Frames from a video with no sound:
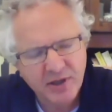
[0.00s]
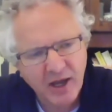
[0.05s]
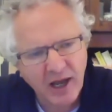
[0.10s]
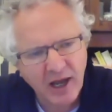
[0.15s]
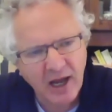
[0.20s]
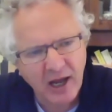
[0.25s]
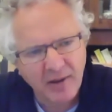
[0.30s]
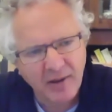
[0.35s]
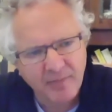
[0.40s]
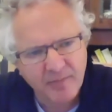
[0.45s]

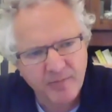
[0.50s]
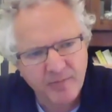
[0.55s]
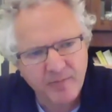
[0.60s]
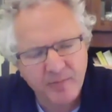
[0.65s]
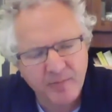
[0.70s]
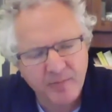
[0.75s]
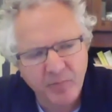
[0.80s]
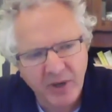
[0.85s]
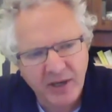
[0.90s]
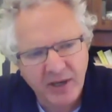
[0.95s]

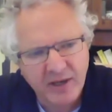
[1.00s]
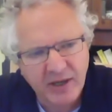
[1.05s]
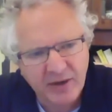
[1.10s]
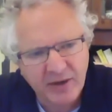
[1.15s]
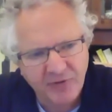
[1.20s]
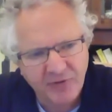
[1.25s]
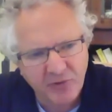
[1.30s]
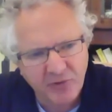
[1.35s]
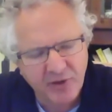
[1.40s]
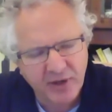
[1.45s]
But
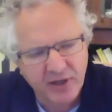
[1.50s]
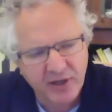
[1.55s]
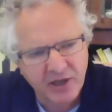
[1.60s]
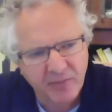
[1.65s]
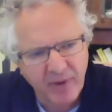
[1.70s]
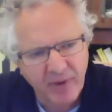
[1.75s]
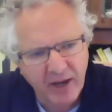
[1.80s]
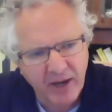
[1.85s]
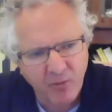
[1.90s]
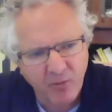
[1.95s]
if you think
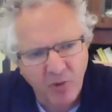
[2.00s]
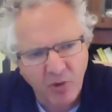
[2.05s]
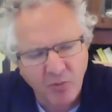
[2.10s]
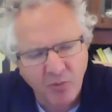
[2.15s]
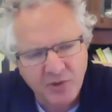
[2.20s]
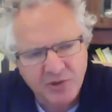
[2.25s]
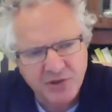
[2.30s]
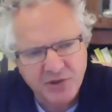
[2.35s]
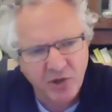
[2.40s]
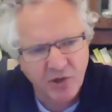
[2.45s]
about it, what
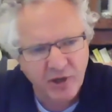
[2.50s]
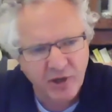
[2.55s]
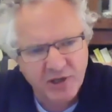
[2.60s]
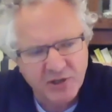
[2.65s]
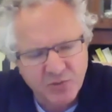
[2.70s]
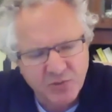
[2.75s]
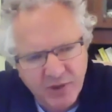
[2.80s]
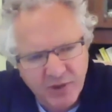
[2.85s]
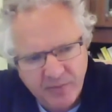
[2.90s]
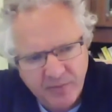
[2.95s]
we're doing is
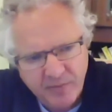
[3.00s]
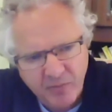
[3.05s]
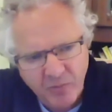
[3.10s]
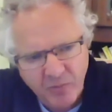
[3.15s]
we're